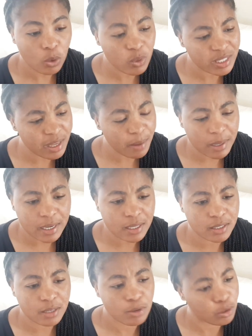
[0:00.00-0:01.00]
with someone
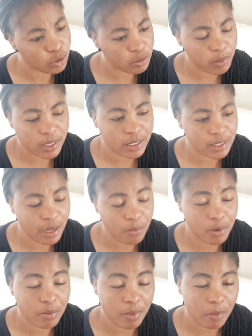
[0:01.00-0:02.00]
else and you're not spending
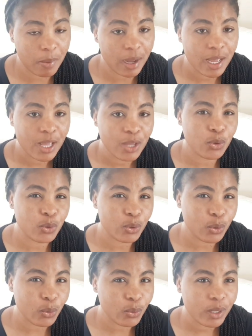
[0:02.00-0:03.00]
time with papa you
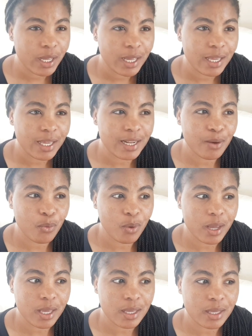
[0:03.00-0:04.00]
know in a
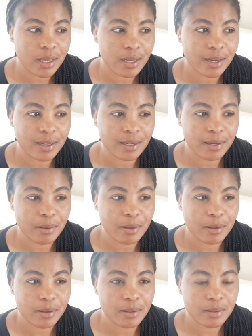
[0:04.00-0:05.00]
way uh
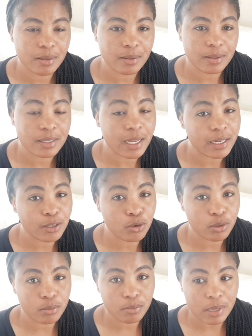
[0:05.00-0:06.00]
zari
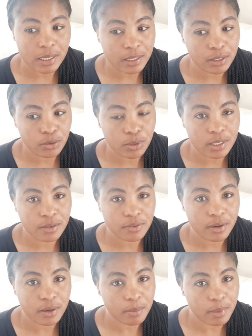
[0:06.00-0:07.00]
got married to a
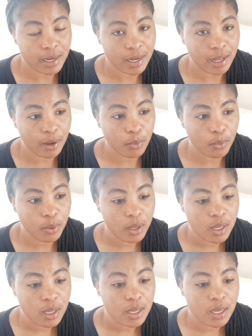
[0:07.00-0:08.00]
different man now
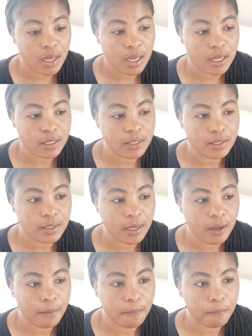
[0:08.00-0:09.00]
and
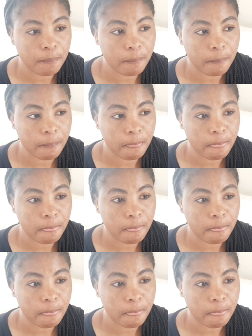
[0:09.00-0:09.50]
um,